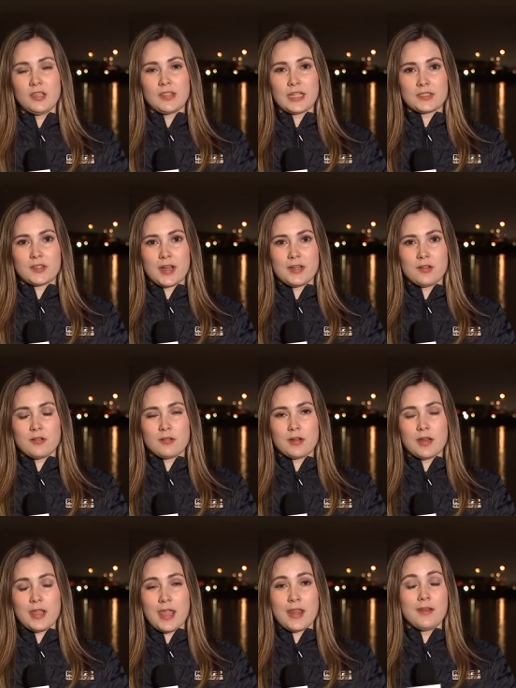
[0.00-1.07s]
That's right,
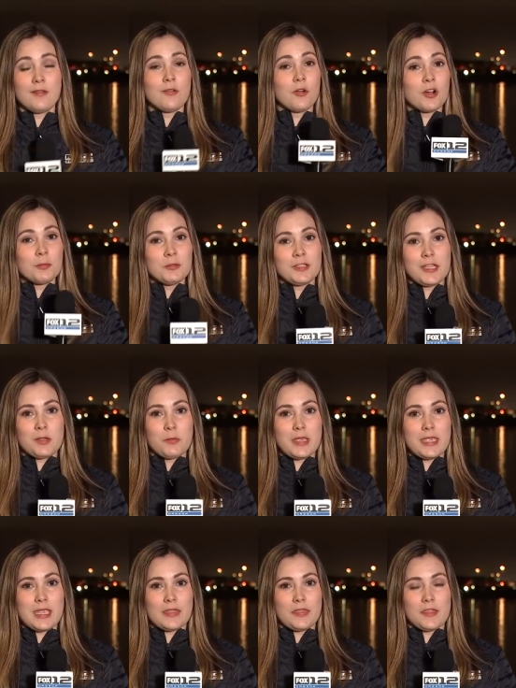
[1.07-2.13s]
Nora. And normally
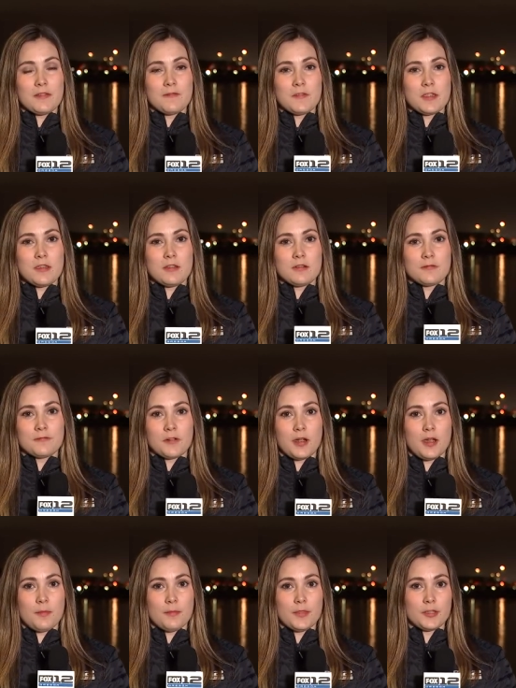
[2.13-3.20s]
we get the view
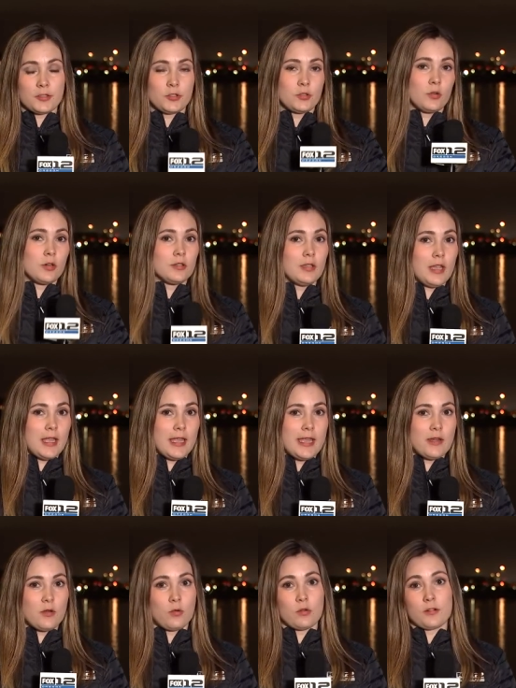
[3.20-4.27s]
from the
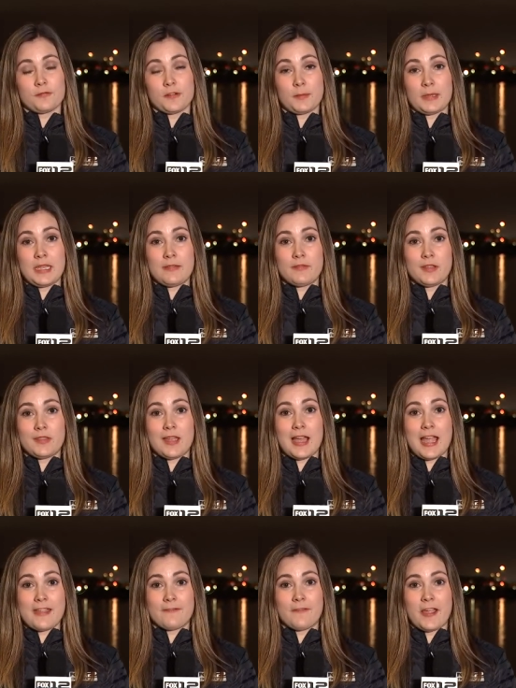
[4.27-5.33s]
shoreline or from even the
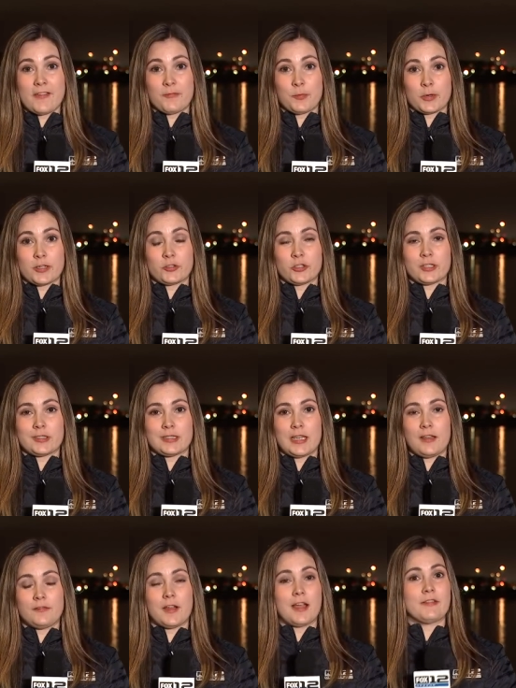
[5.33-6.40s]
I 5 bridge
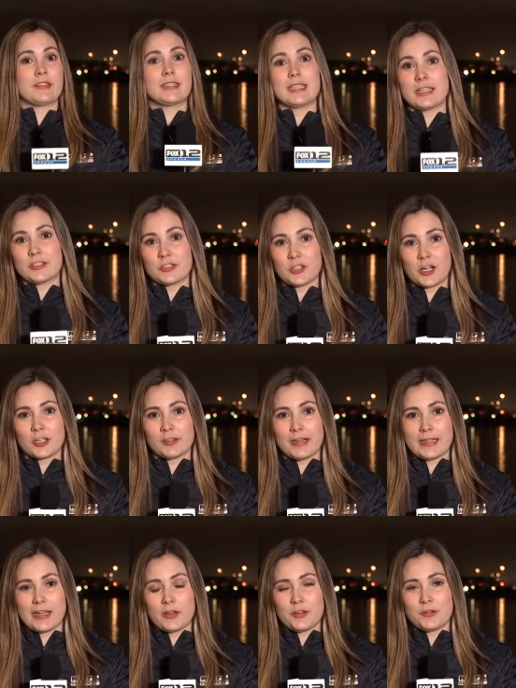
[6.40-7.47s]
itself. Obviously, it's dark
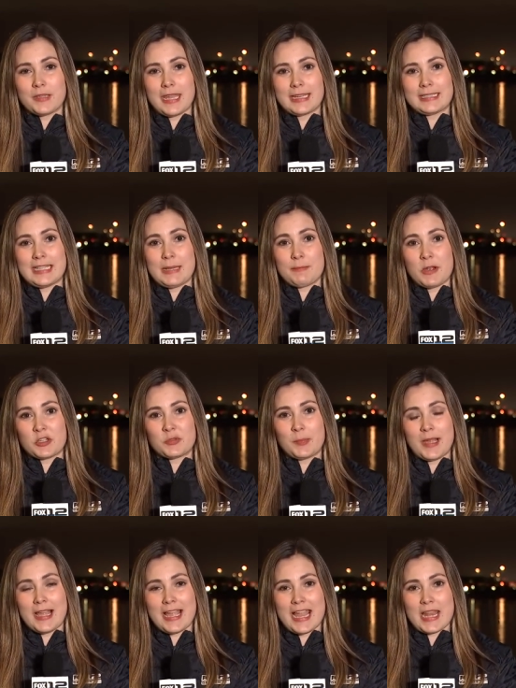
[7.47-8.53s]
right now and you can't see much
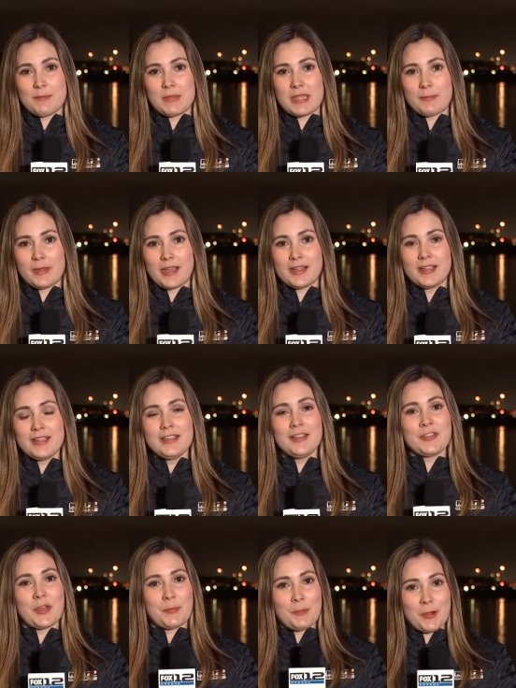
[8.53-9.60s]
behind me, but
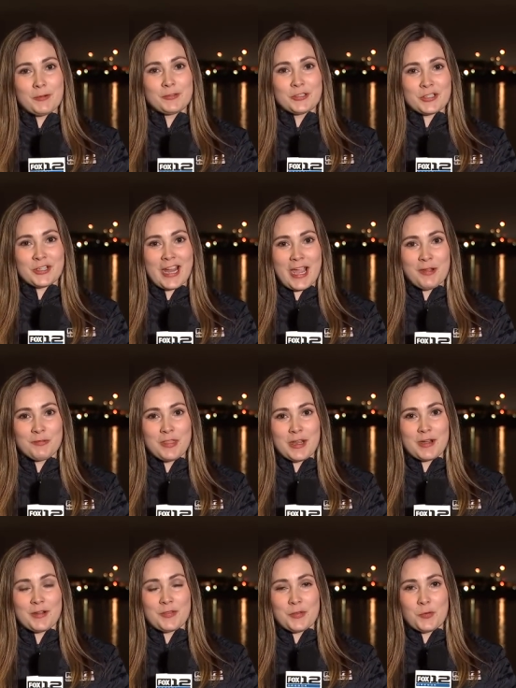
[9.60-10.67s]
the boats are out
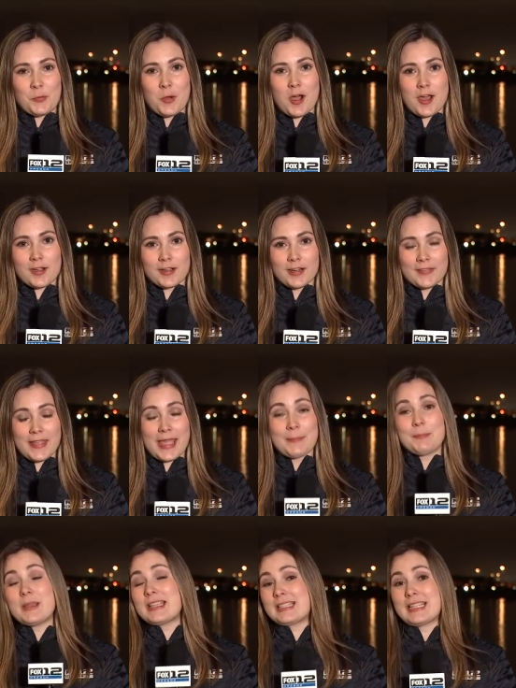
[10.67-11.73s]
there in the water. And
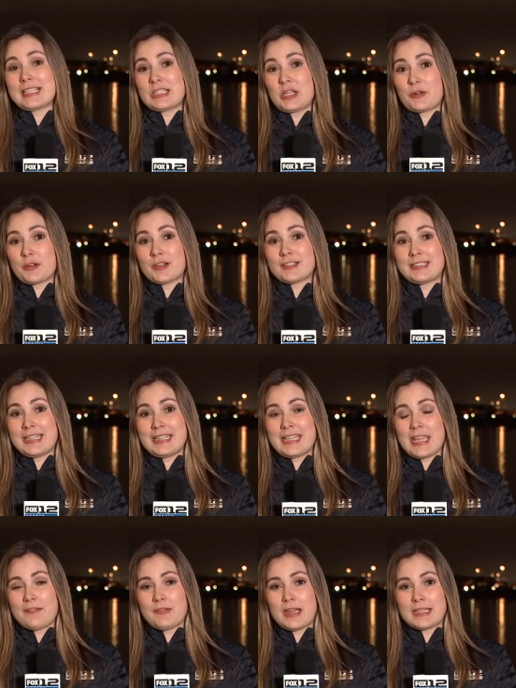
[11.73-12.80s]
that business owner did
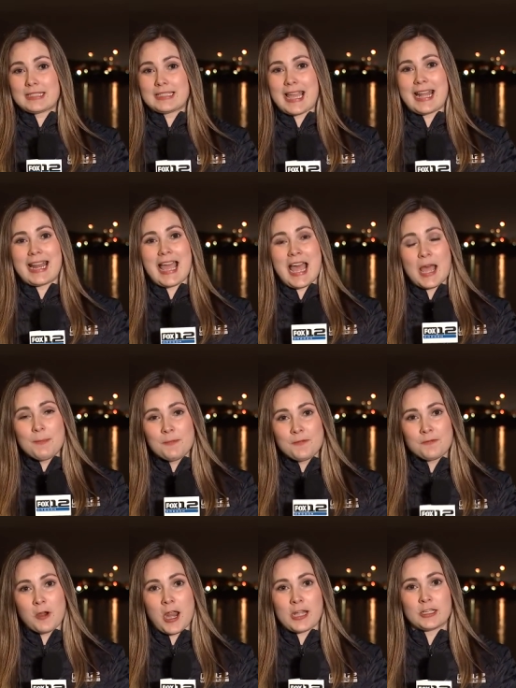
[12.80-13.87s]
give us that
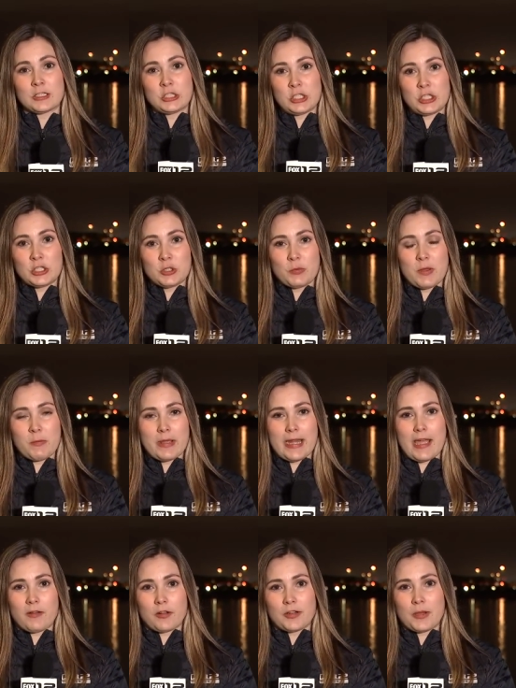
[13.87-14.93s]
upfront look. We
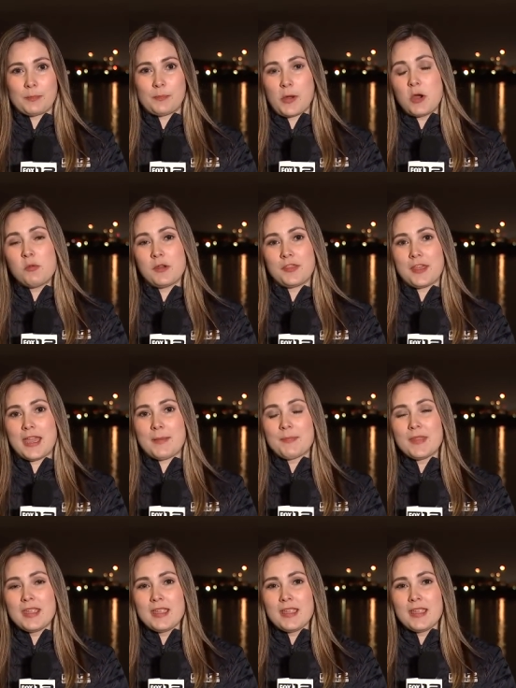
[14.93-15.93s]
went out on a boat with him.